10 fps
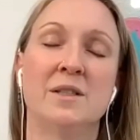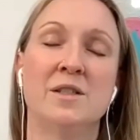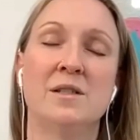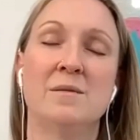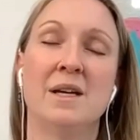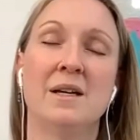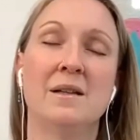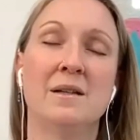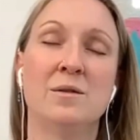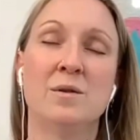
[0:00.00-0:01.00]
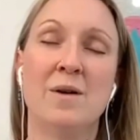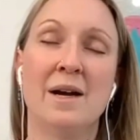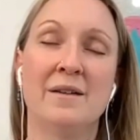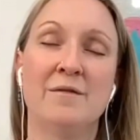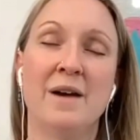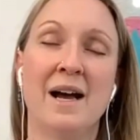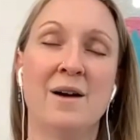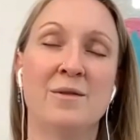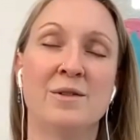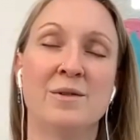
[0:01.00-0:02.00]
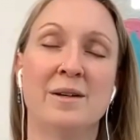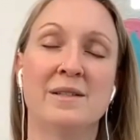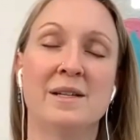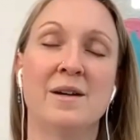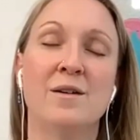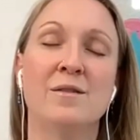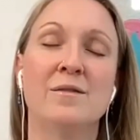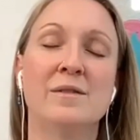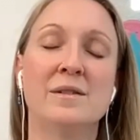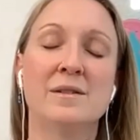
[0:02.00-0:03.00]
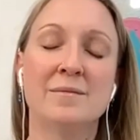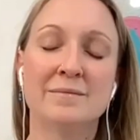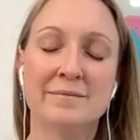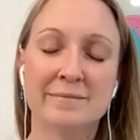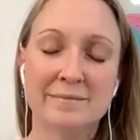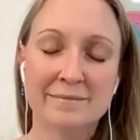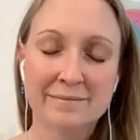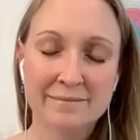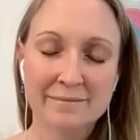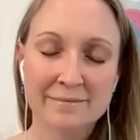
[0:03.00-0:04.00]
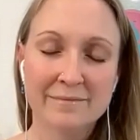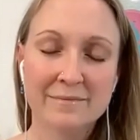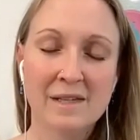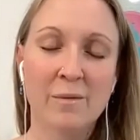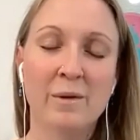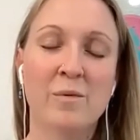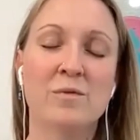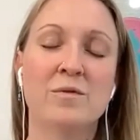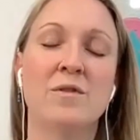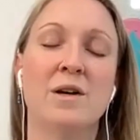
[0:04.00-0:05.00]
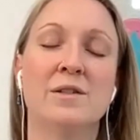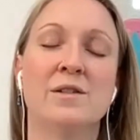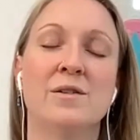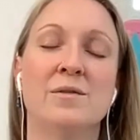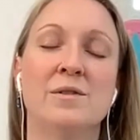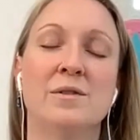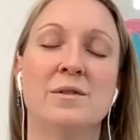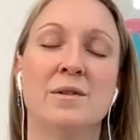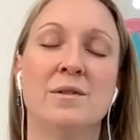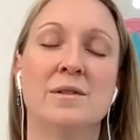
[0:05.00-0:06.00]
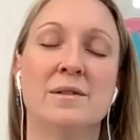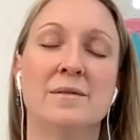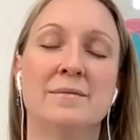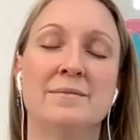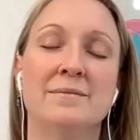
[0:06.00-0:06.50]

we just make a little quiet vow to ourselves that we won't cross those circles.